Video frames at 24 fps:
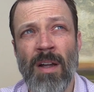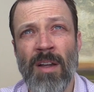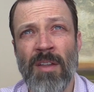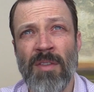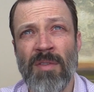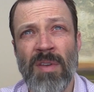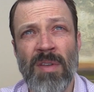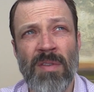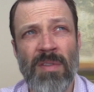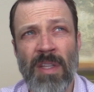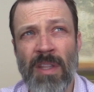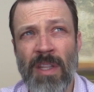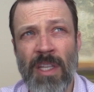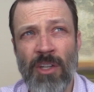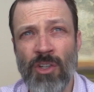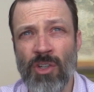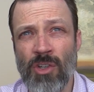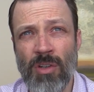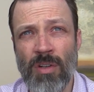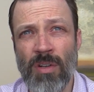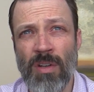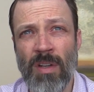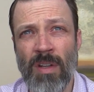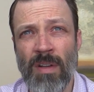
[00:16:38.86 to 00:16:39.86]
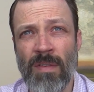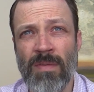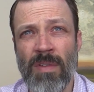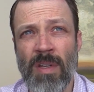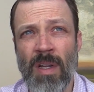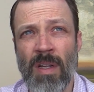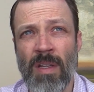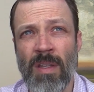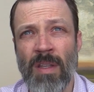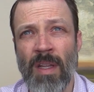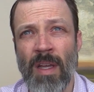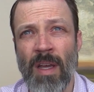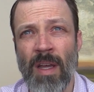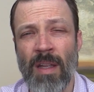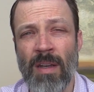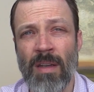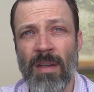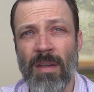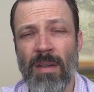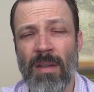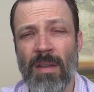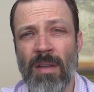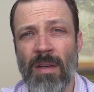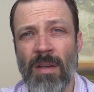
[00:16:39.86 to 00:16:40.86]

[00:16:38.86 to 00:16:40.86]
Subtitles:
think that they shouldn't have done that,